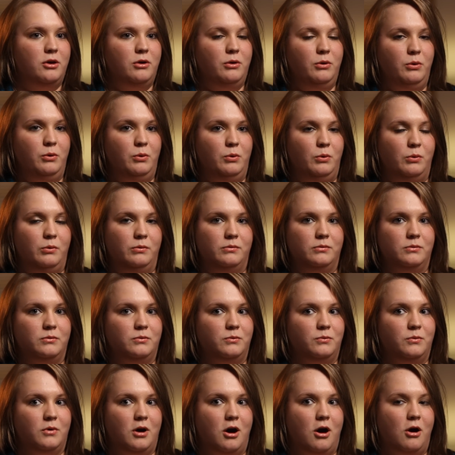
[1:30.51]
who
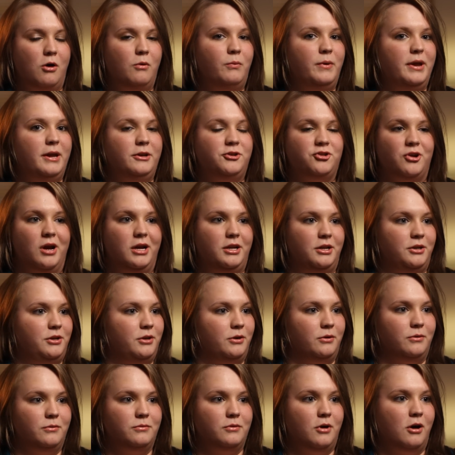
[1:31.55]
all we try to
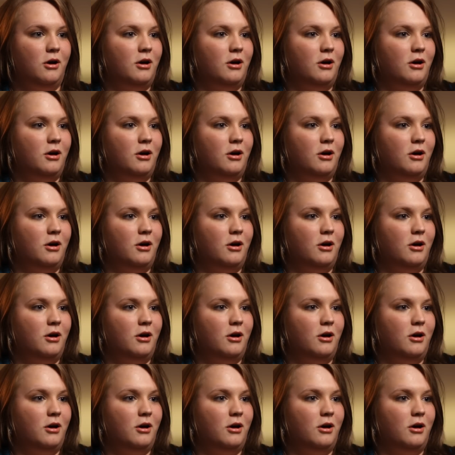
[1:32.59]
do